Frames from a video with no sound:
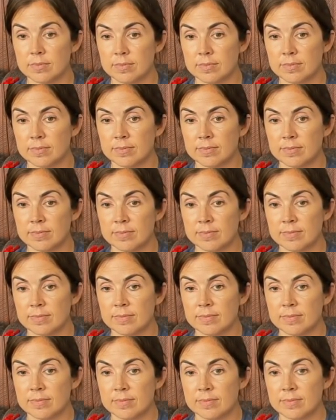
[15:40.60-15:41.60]

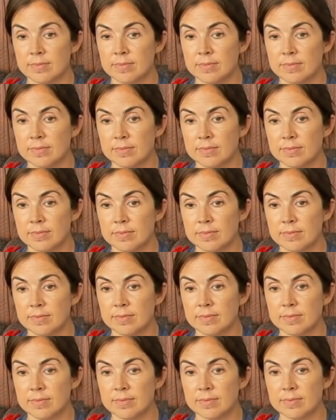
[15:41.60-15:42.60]

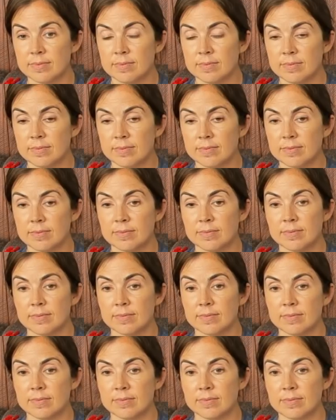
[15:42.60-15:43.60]

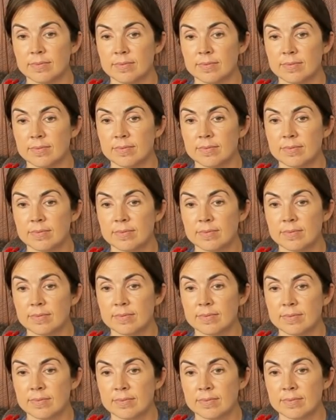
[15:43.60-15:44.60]

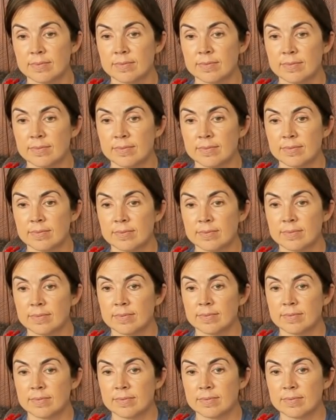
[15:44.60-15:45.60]

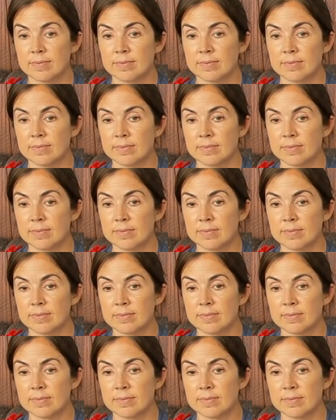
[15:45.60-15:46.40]
[no speech]